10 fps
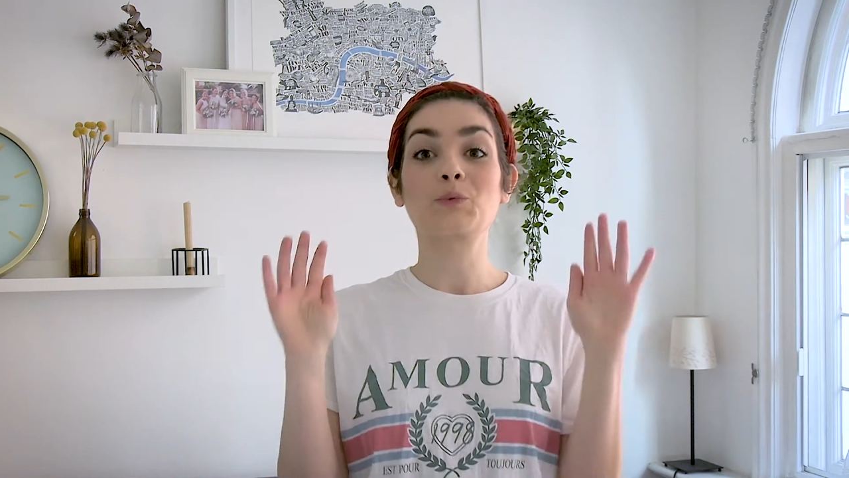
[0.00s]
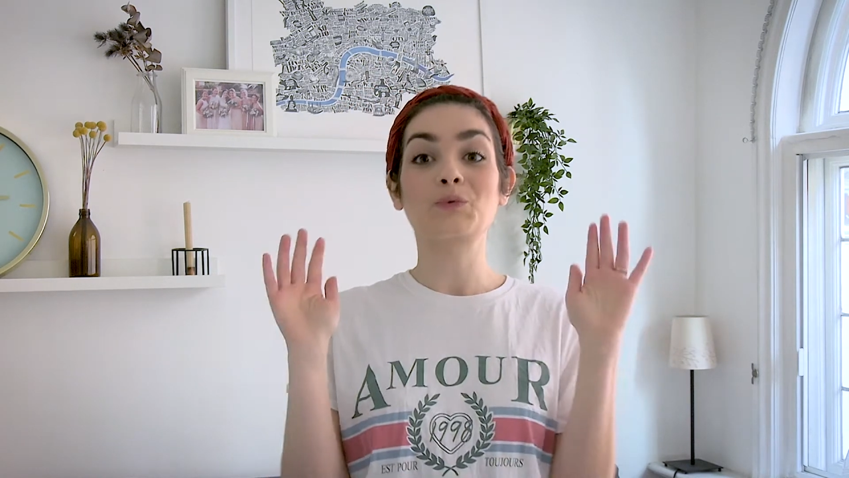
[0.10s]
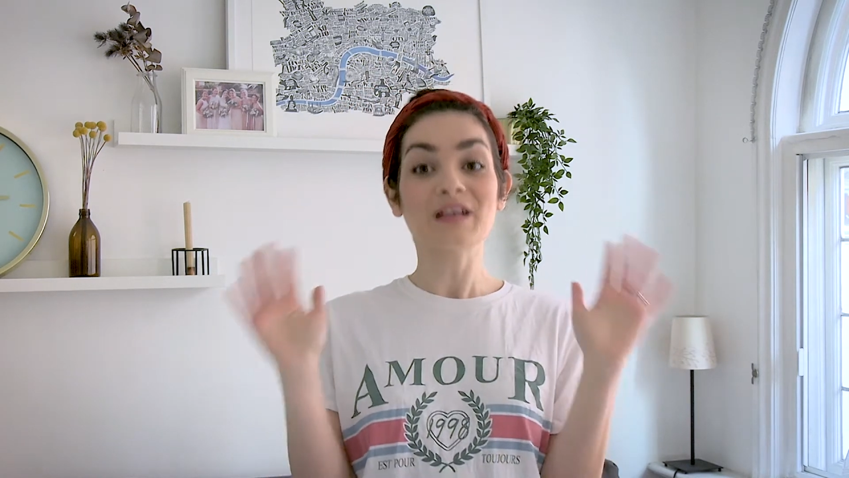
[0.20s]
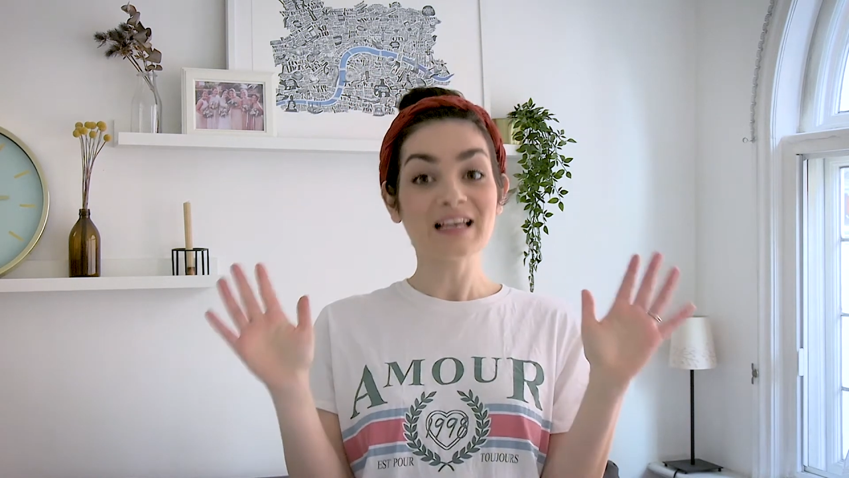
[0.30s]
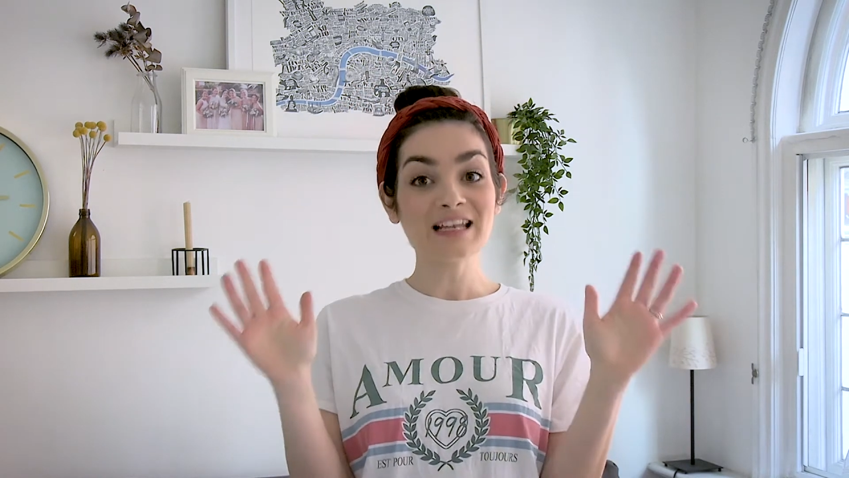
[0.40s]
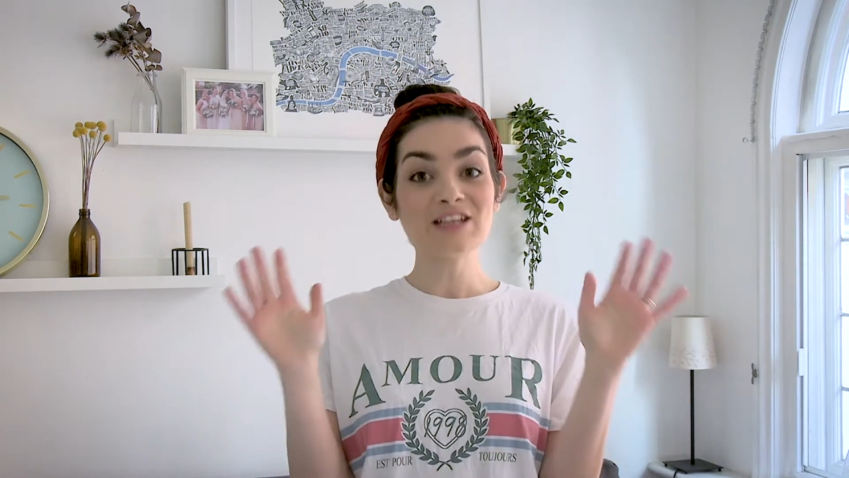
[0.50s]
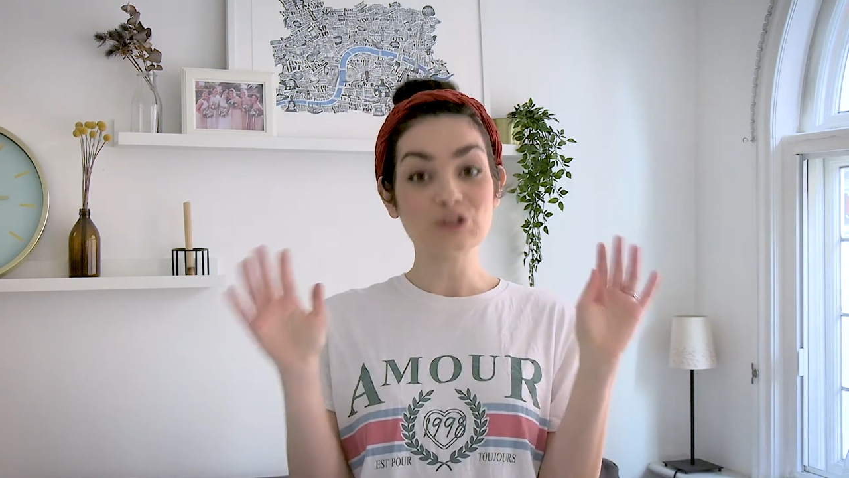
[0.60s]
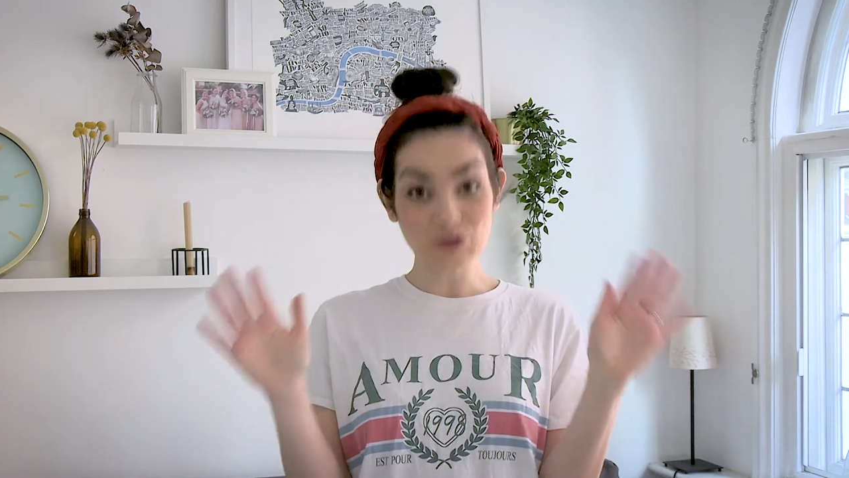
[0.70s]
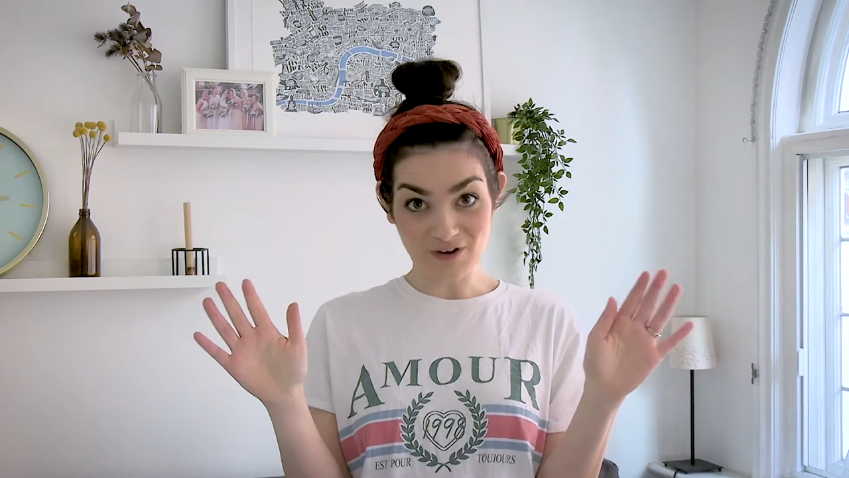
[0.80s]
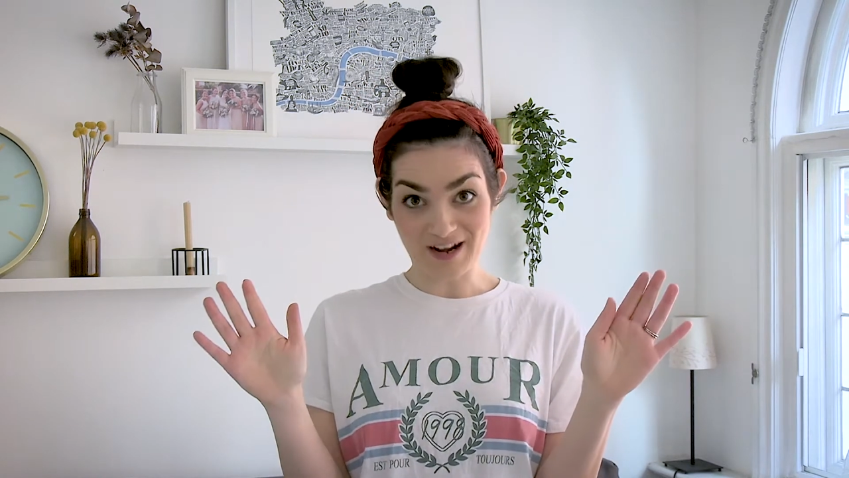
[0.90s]
really
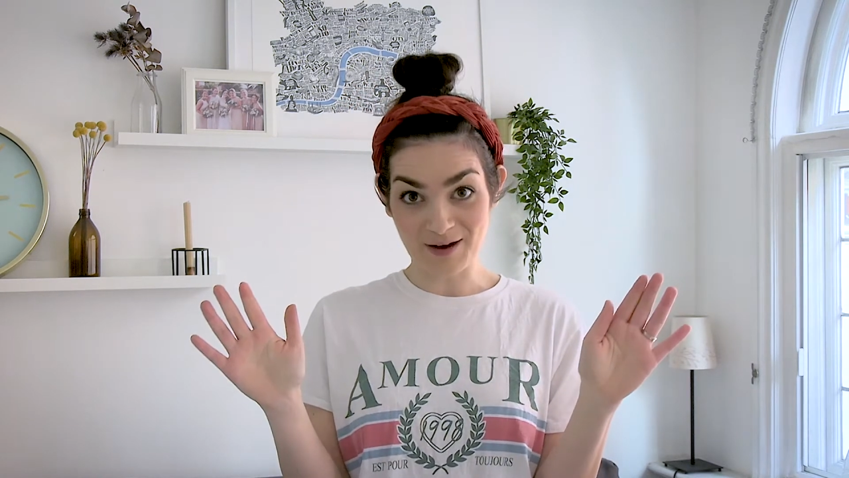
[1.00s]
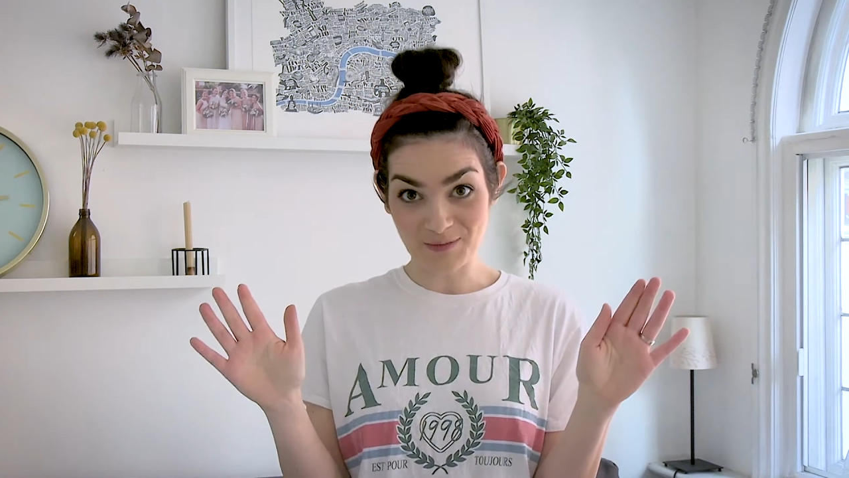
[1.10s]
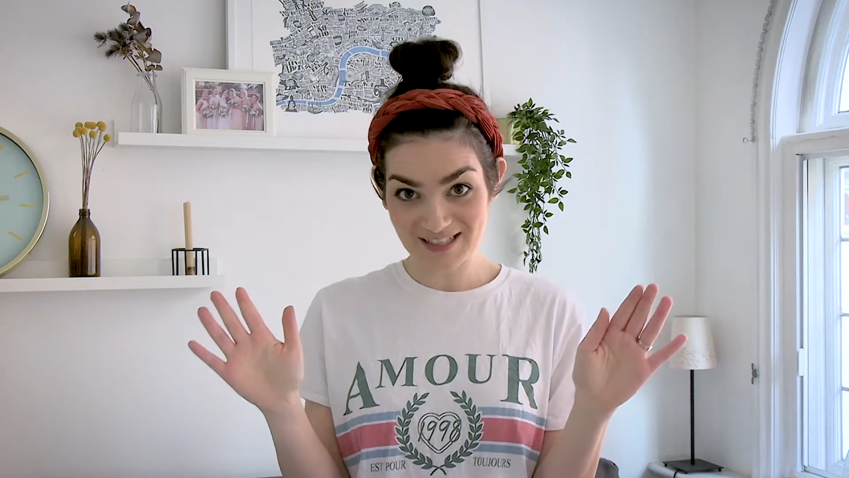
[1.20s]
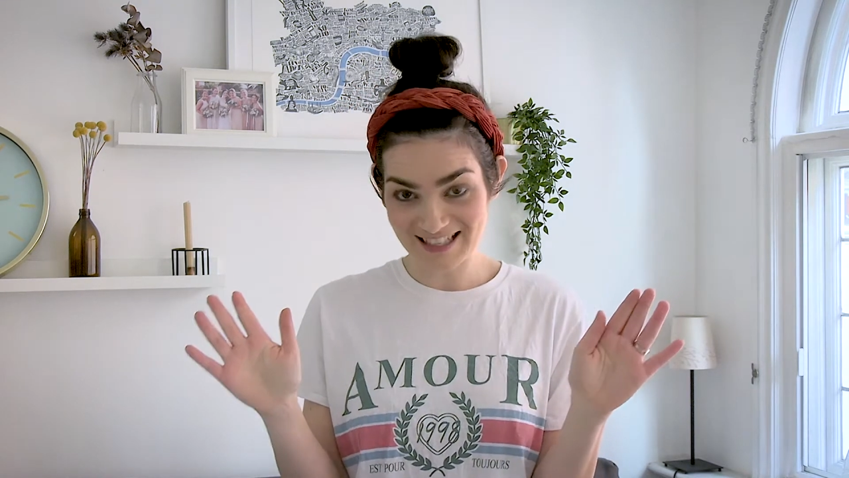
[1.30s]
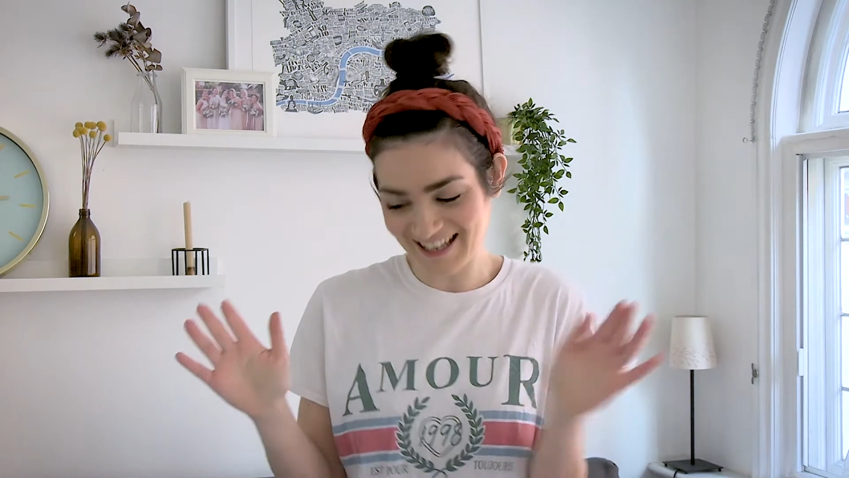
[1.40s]
do run out.